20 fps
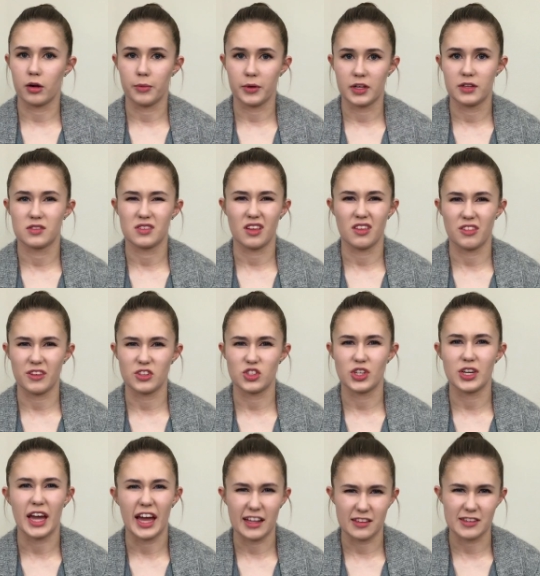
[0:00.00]
because I think
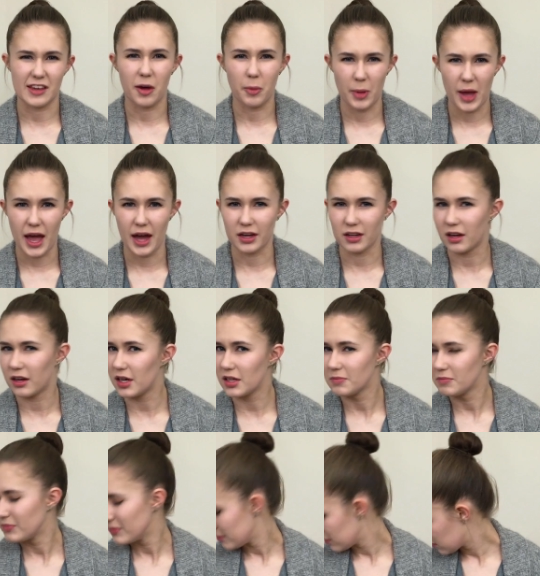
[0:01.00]
she hates alpaca,
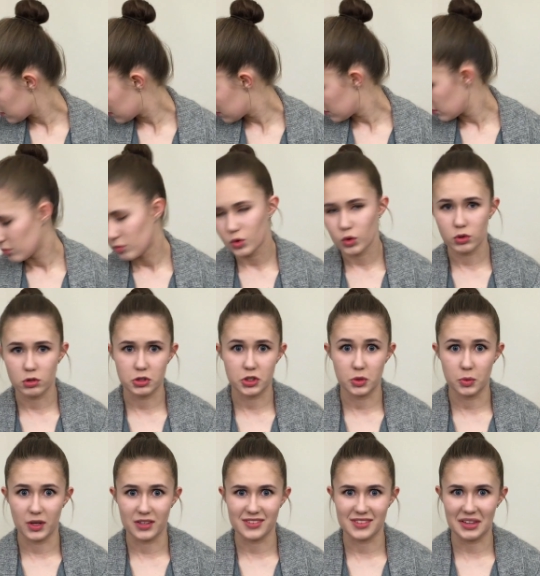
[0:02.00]
or she
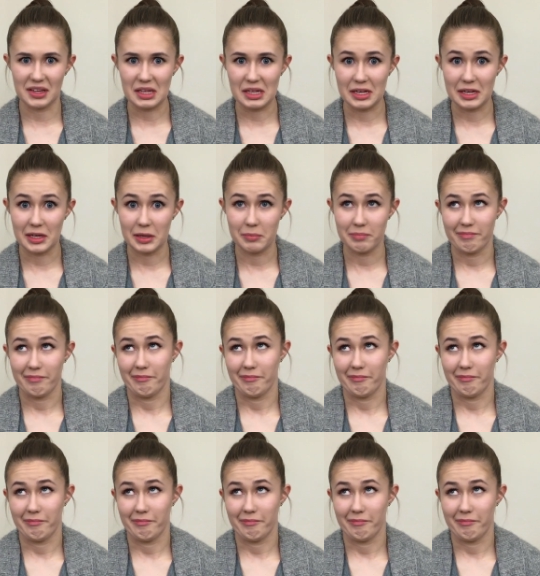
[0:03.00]
wants to eat it.